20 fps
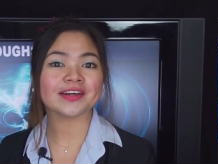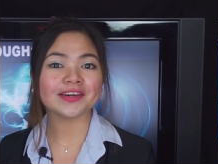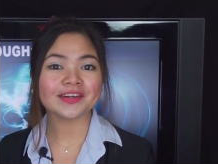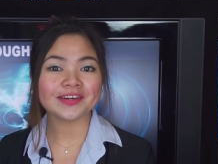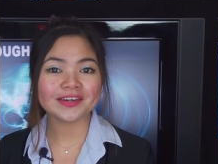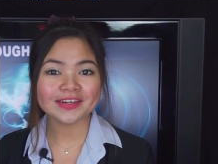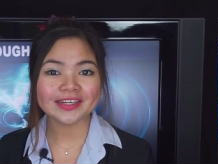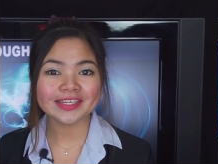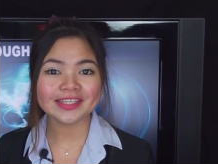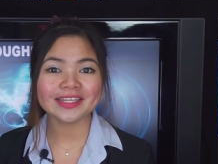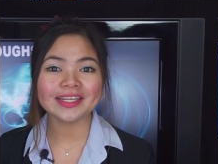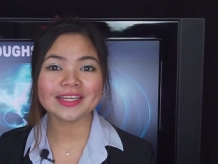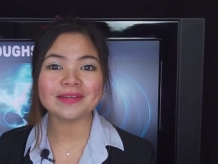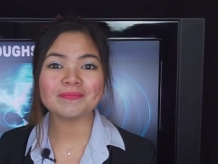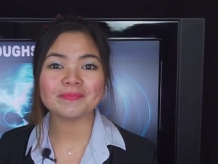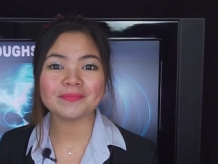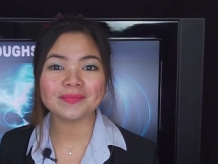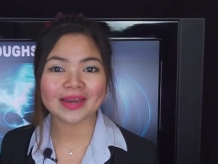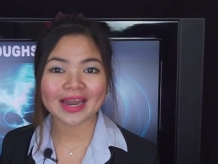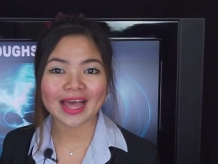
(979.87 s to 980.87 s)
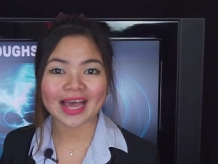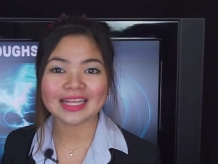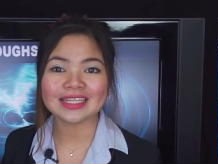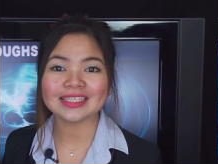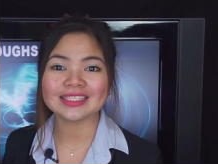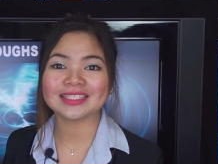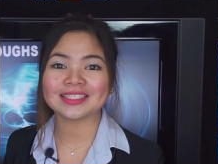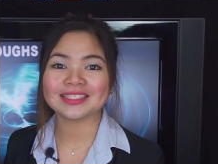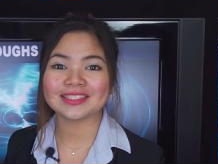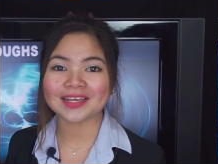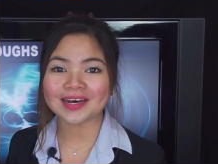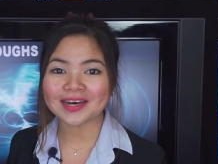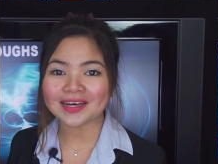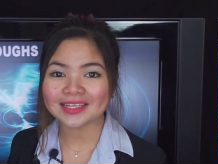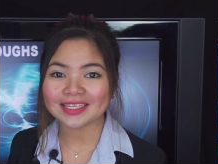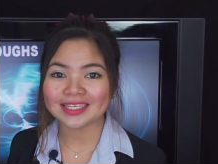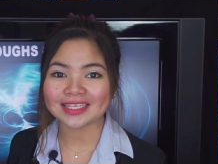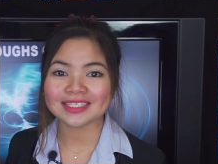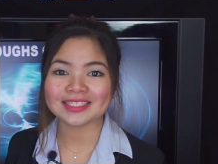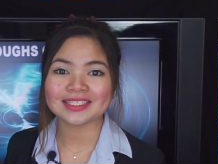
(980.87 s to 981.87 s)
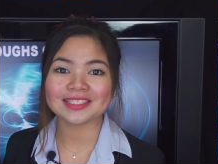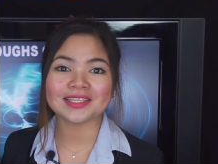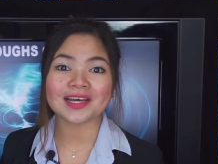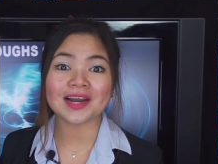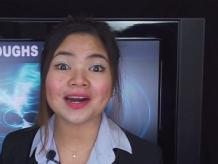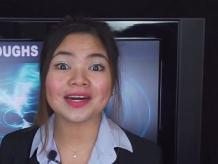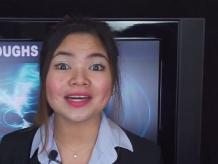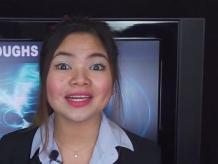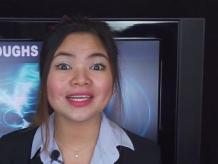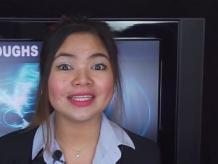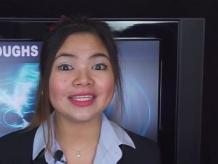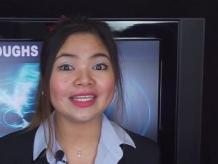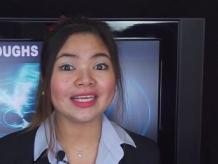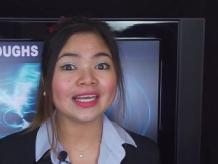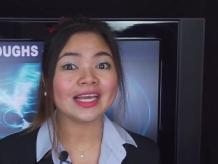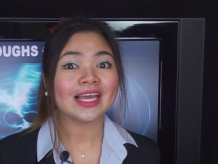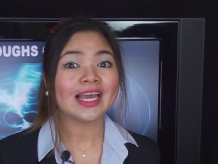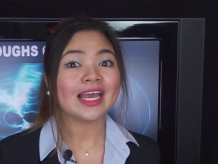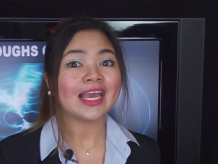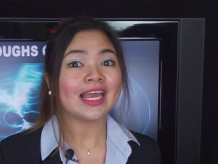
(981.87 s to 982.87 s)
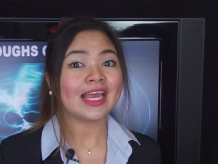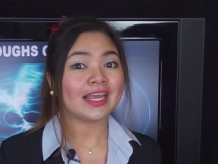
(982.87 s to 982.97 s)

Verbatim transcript: currently planned studies targeting